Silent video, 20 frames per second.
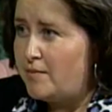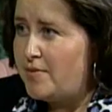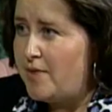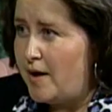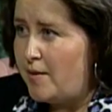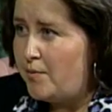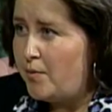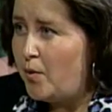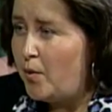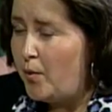up
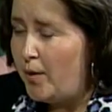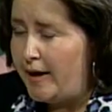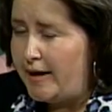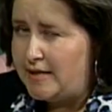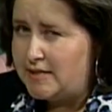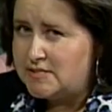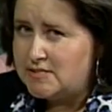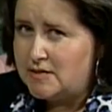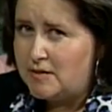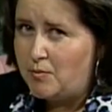that
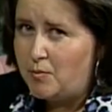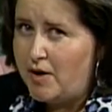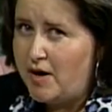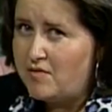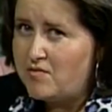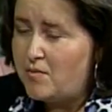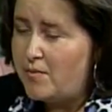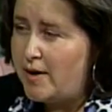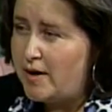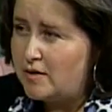point. We
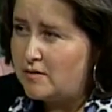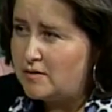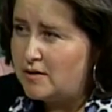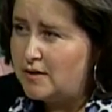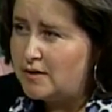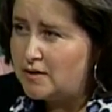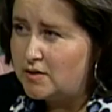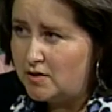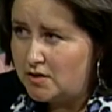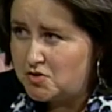have about
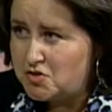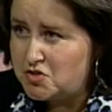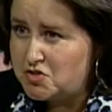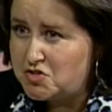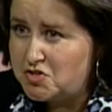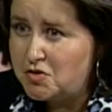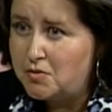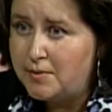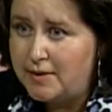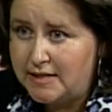a little under
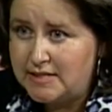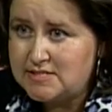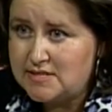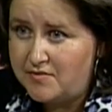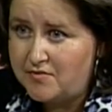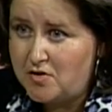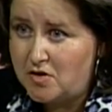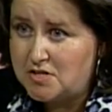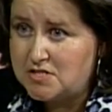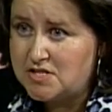2 minutes
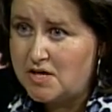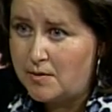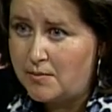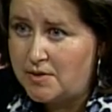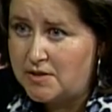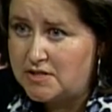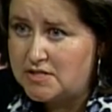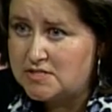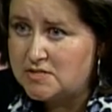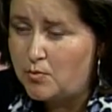left in our
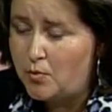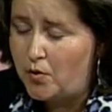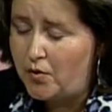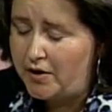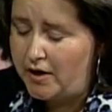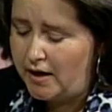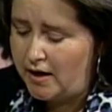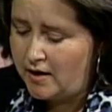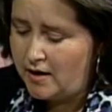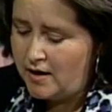segment this
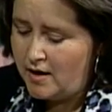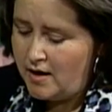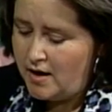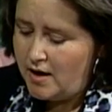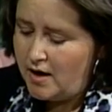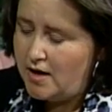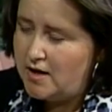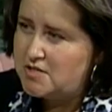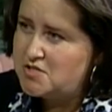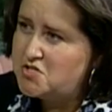morning,
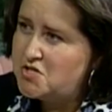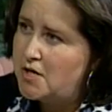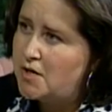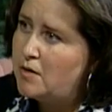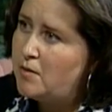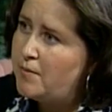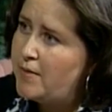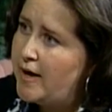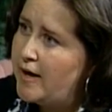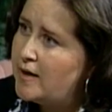
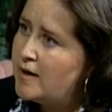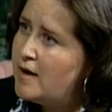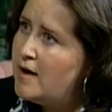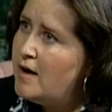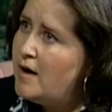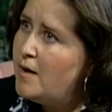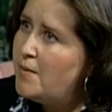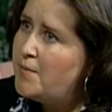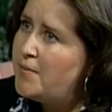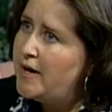gentlemen,
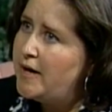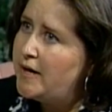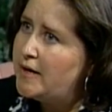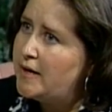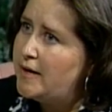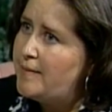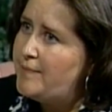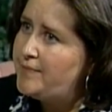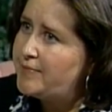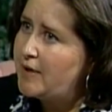but
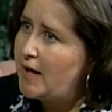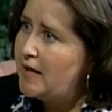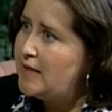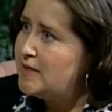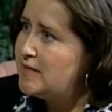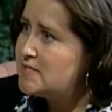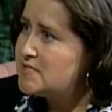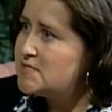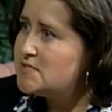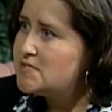I
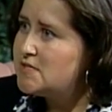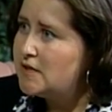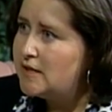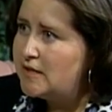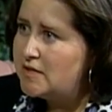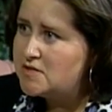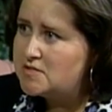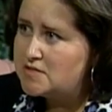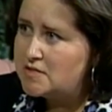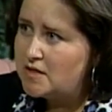listen to
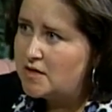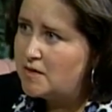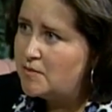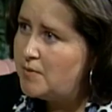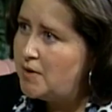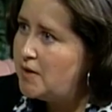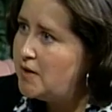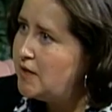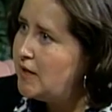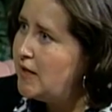leaders in the
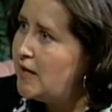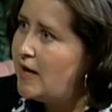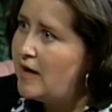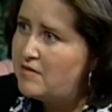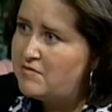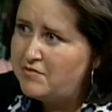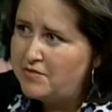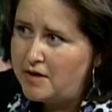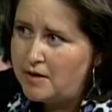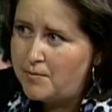community,
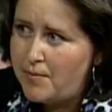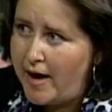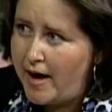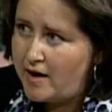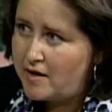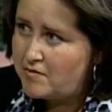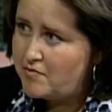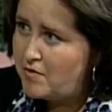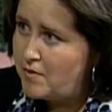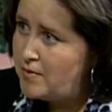get
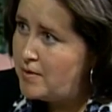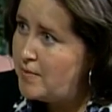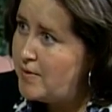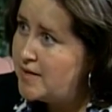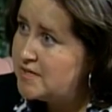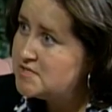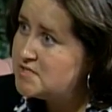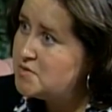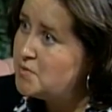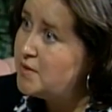feedback from them
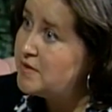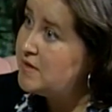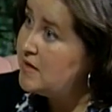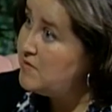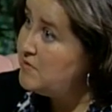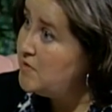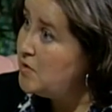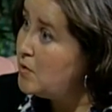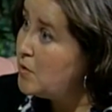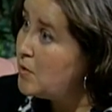as to what
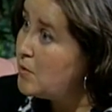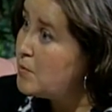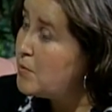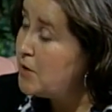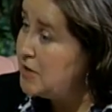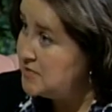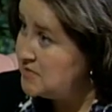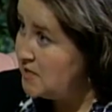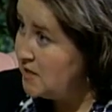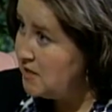they view are
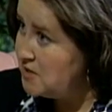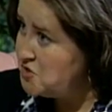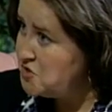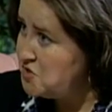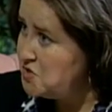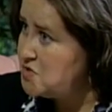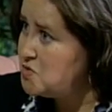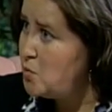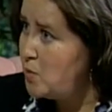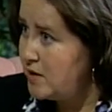pressing
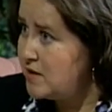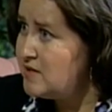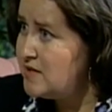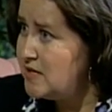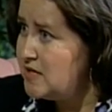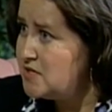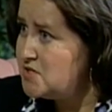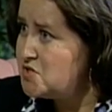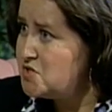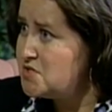issues. One of
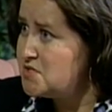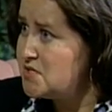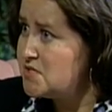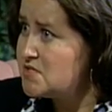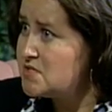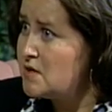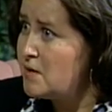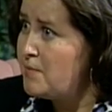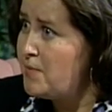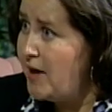the issues
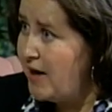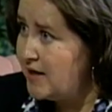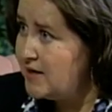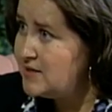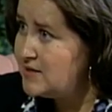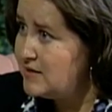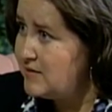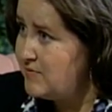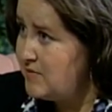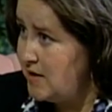is
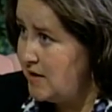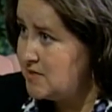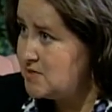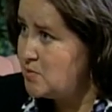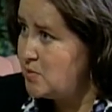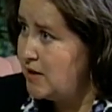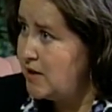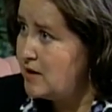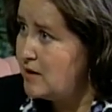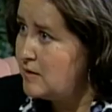
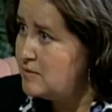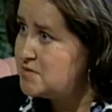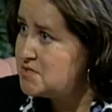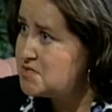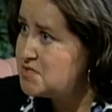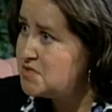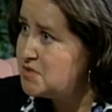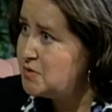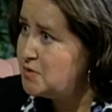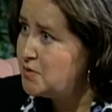competitiveness when it
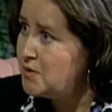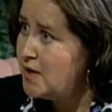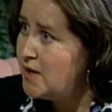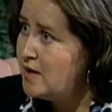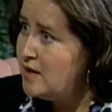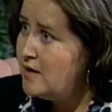comes to